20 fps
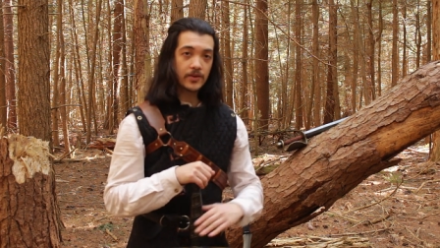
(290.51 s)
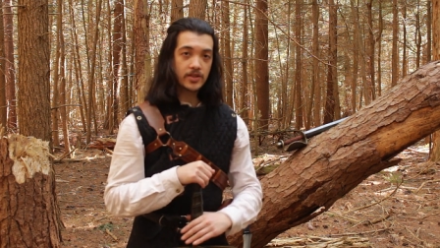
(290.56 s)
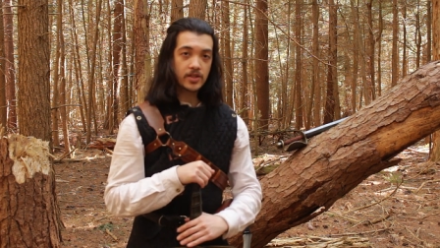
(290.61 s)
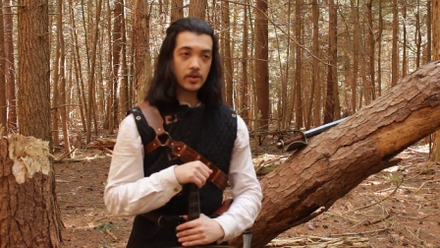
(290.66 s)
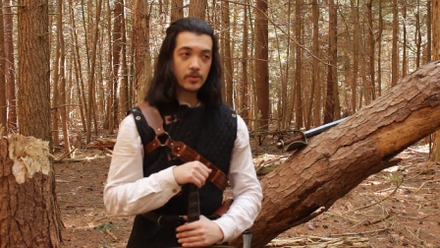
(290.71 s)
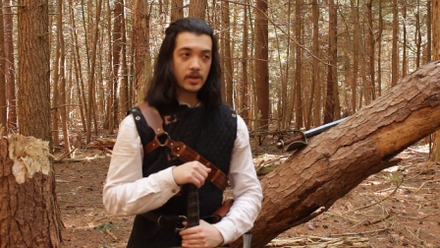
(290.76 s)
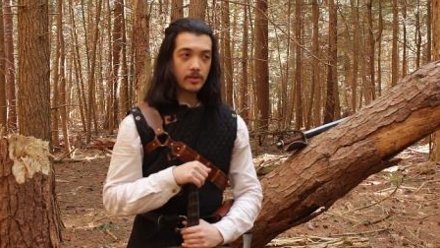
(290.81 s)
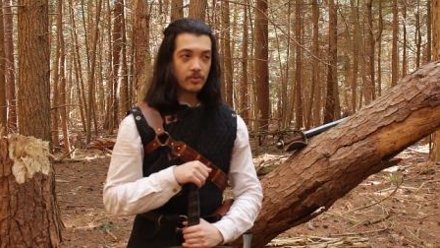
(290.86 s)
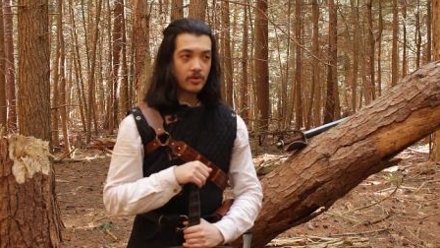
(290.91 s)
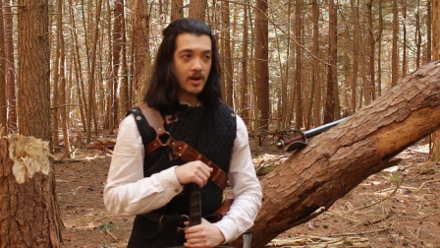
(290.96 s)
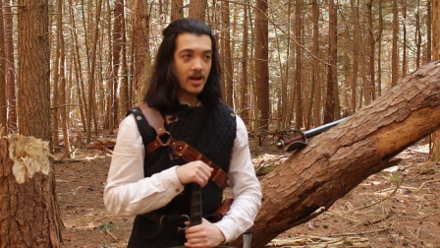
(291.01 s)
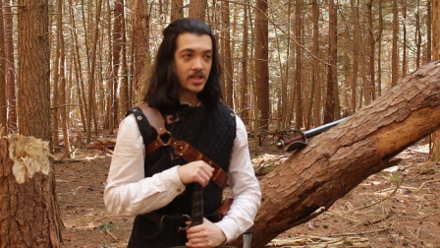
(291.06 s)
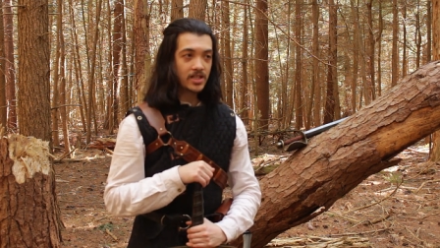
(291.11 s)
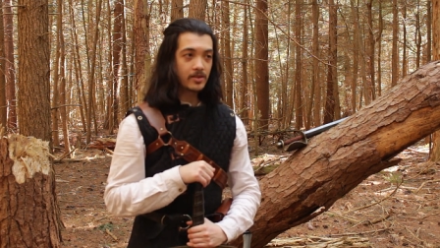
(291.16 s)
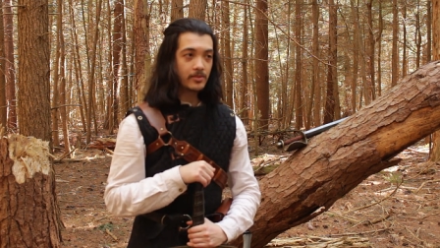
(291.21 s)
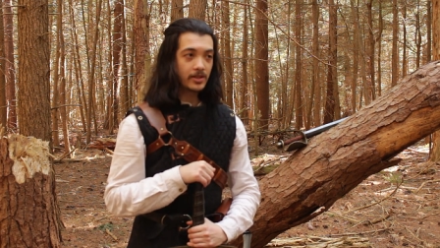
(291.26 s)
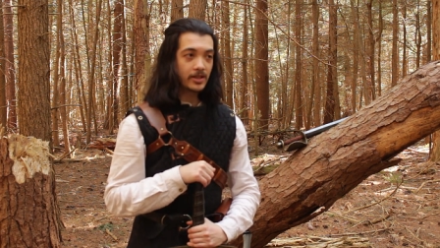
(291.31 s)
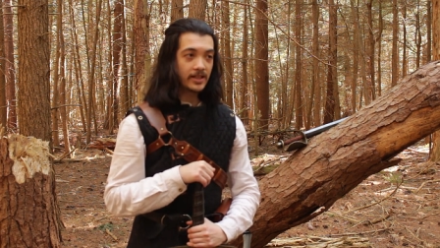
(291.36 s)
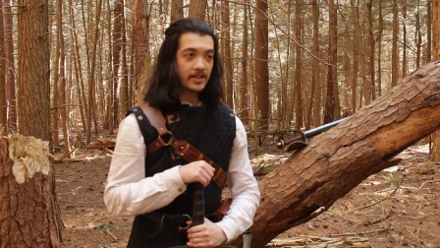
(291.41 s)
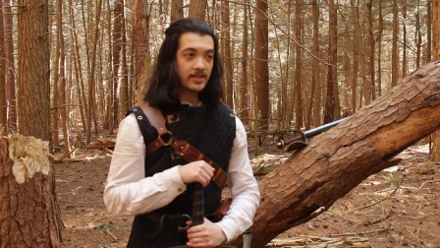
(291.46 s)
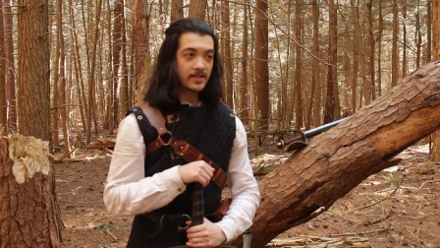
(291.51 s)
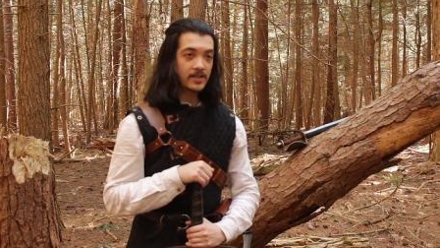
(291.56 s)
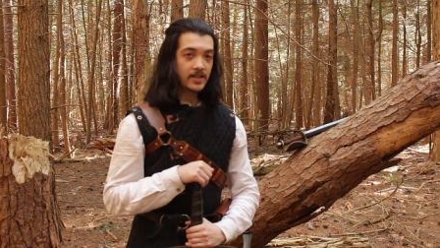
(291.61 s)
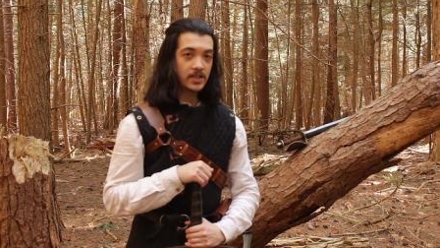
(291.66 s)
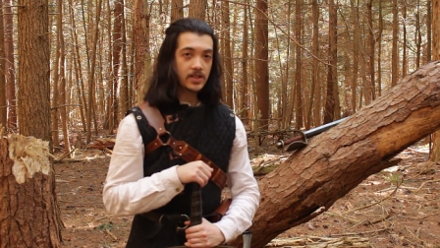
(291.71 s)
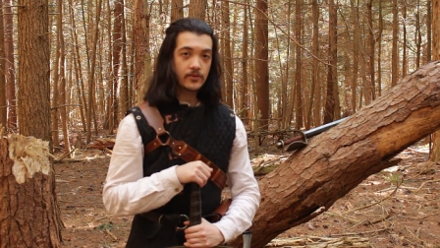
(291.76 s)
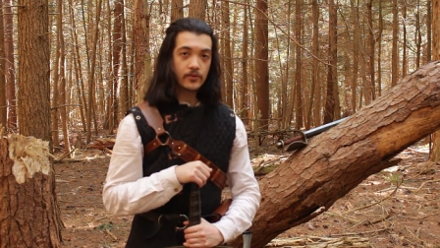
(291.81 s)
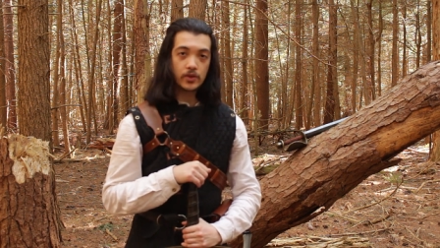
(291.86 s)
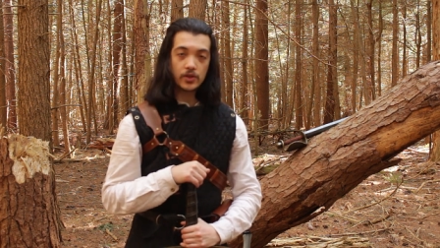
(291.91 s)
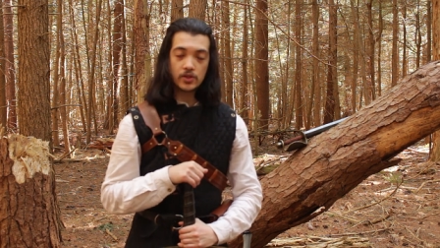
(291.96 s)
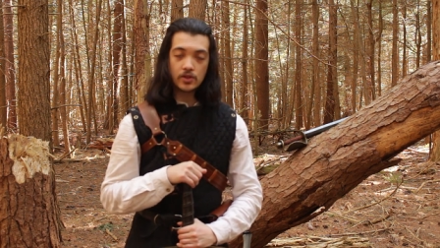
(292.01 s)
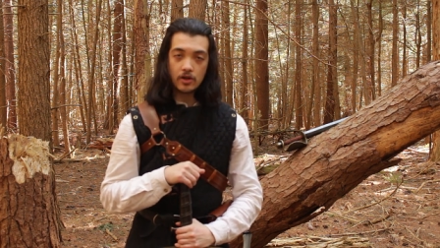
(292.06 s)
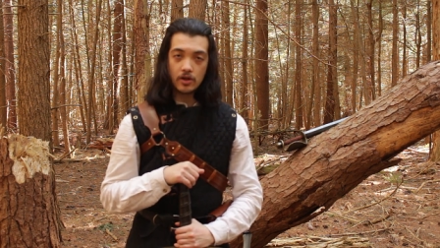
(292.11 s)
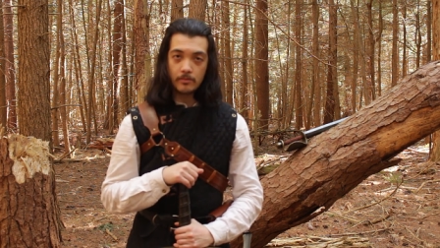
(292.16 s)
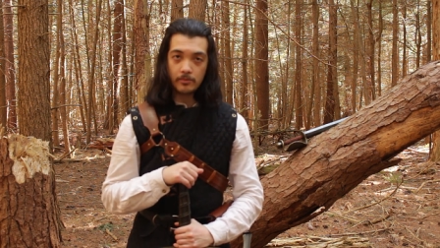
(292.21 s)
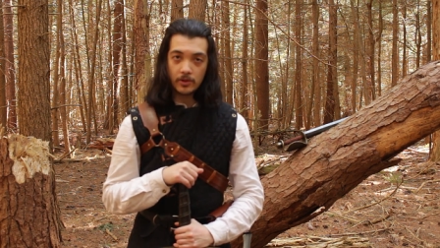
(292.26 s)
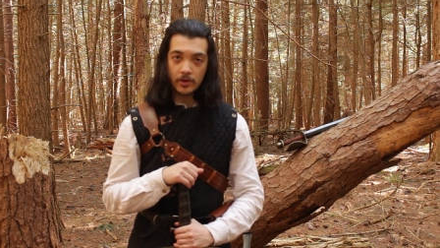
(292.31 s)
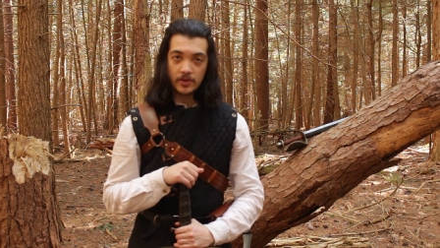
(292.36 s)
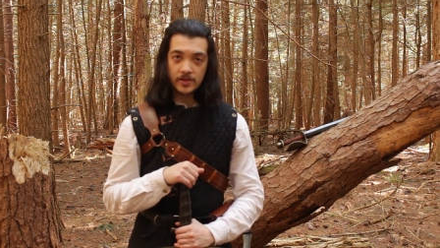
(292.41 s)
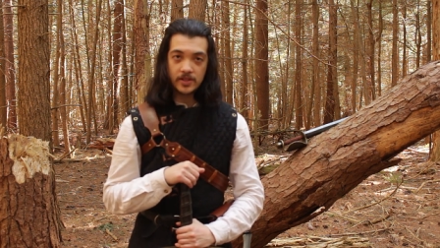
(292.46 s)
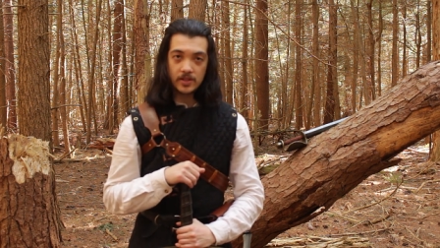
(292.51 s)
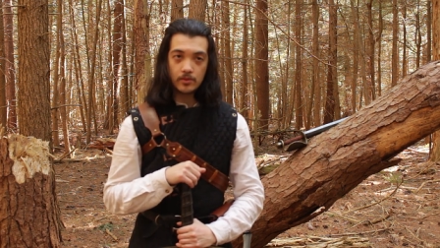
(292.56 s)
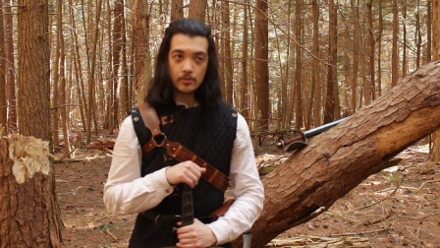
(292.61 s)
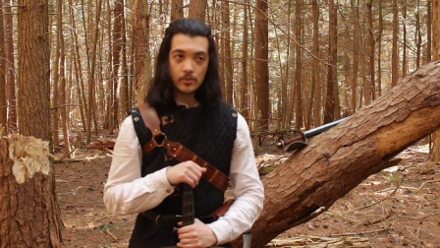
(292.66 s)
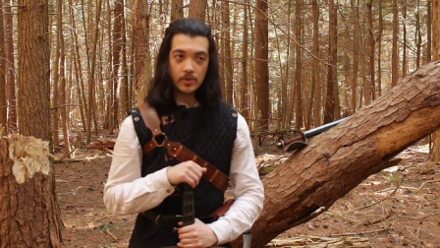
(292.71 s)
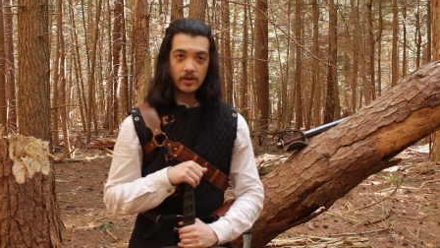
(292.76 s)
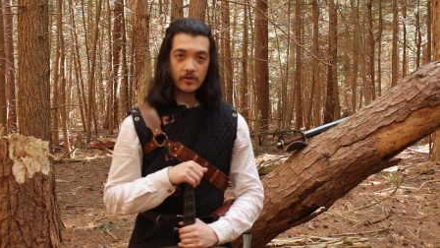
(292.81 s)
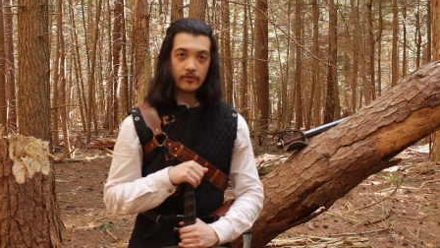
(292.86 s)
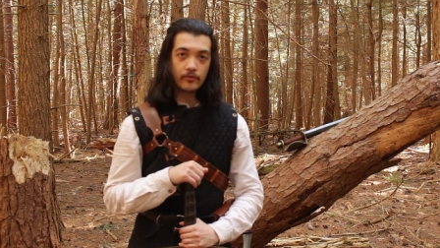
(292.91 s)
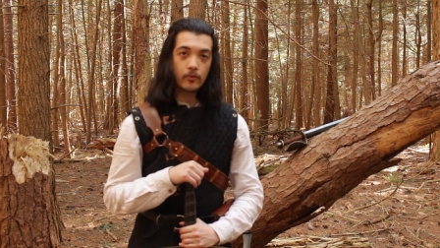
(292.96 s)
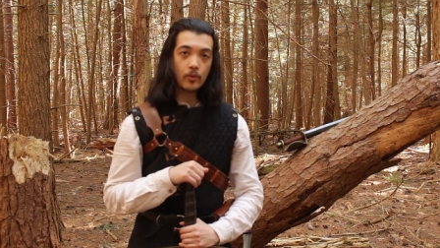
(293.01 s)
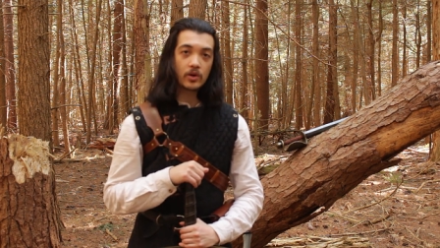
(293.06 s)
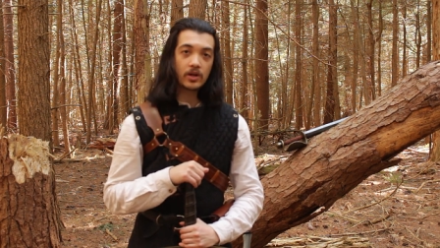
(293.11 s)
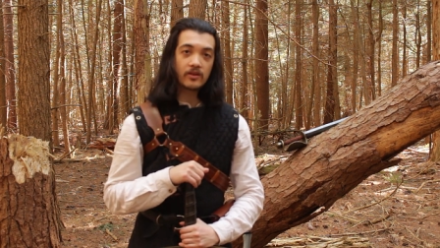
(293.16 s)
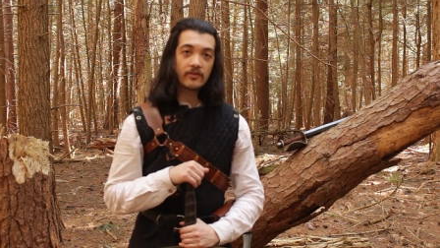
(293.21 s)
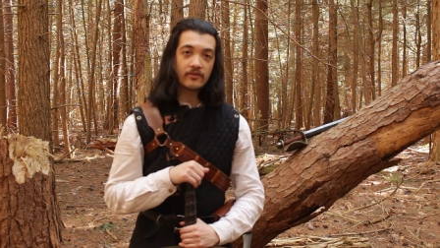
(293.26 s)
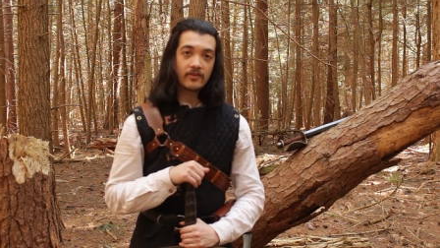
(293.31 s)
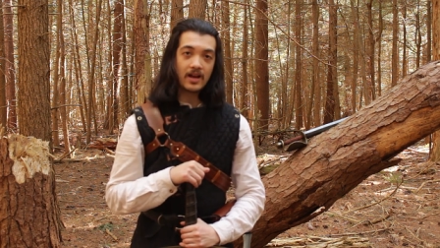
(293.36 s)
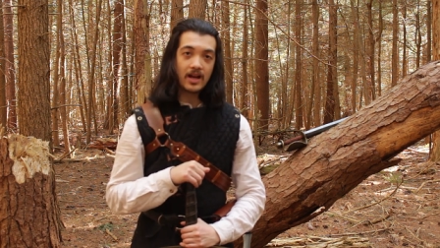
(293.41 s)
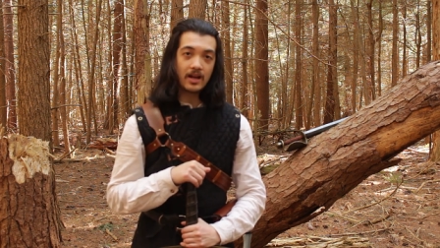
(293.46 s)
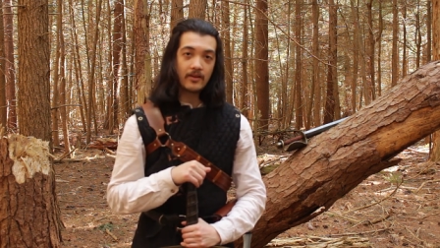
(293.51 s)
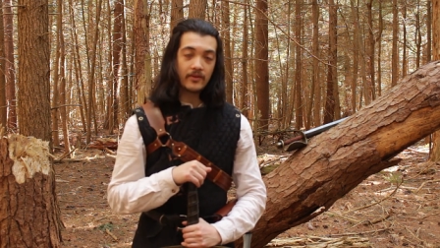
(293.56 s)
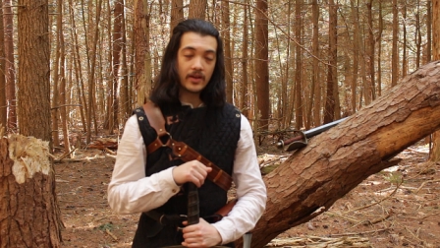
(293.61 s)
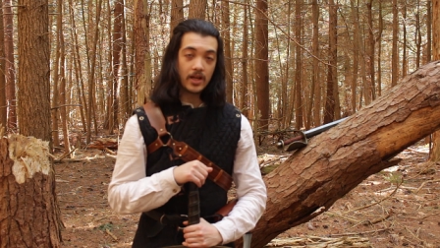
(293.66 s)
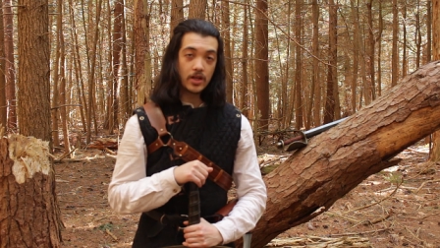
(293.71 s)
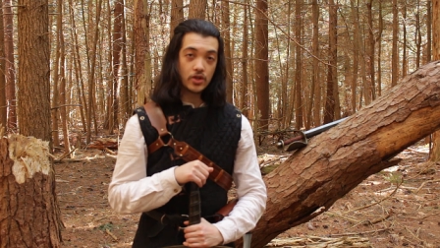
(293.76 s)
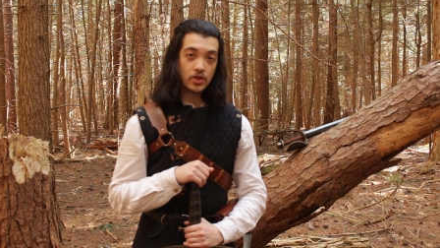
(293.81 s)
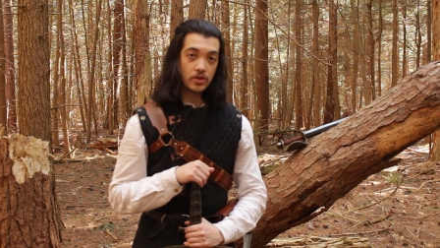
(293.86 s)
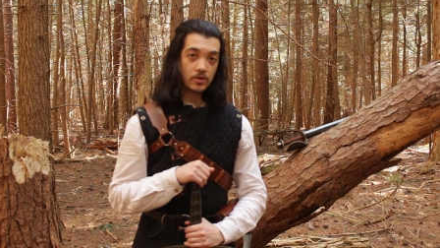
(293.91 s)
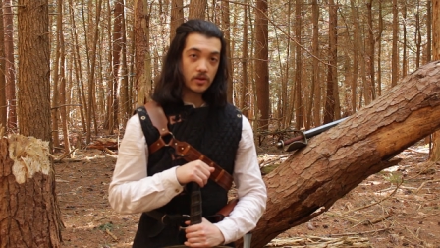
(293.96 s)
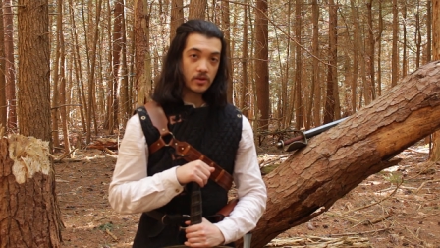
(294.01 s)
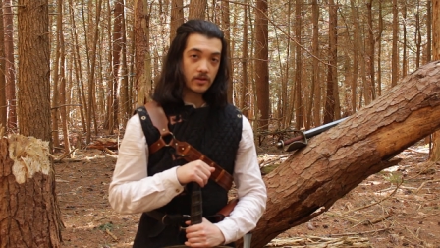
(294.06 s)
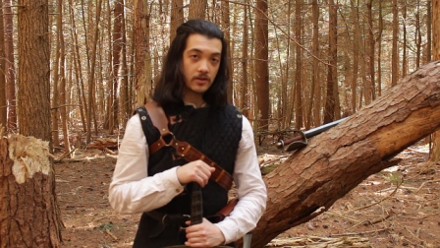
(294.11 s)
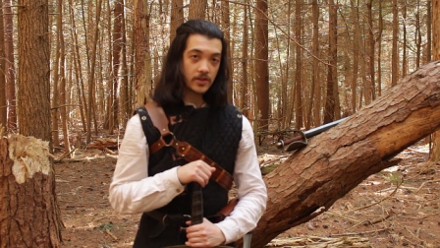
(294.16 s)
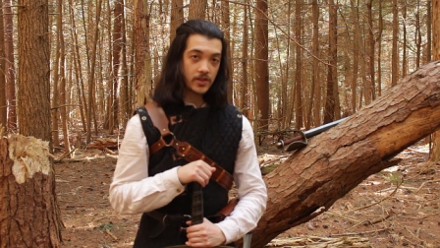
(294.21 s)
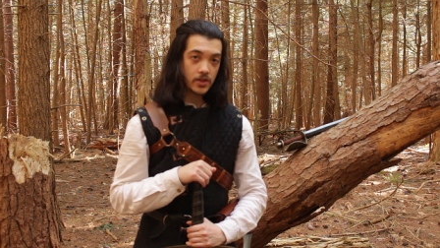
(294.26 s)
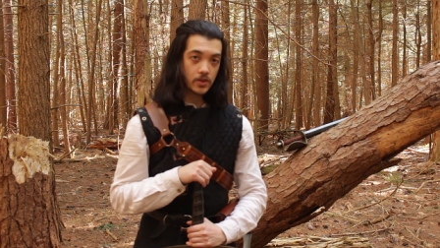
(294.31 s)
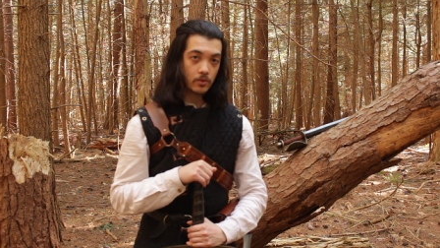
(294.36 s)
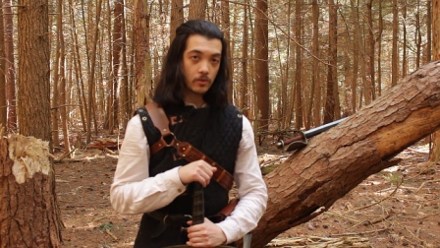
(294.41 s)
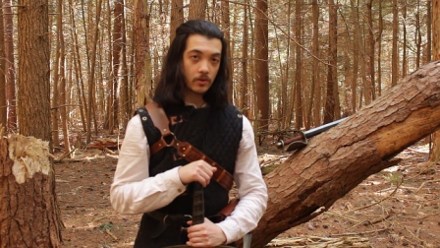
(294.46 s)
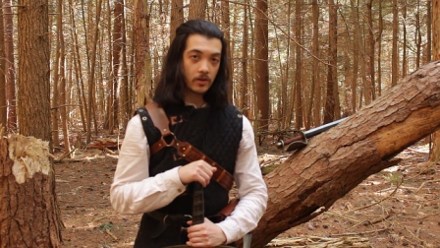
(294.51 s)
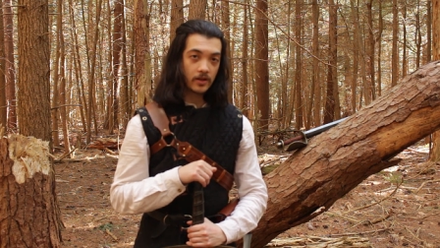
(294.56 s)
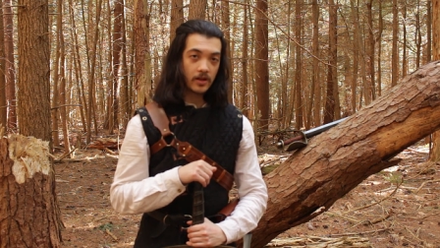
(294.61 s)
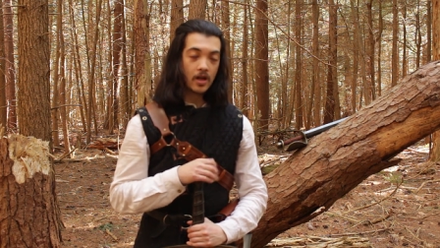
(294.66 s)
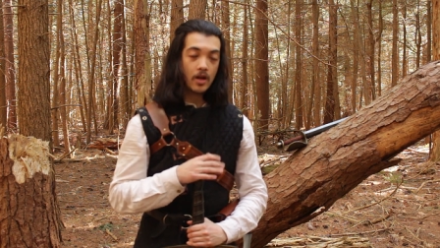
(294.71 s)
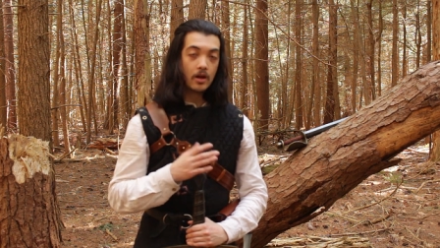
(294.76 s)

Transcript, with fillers: so an approximately six foot tall person with a forty-five inch long sword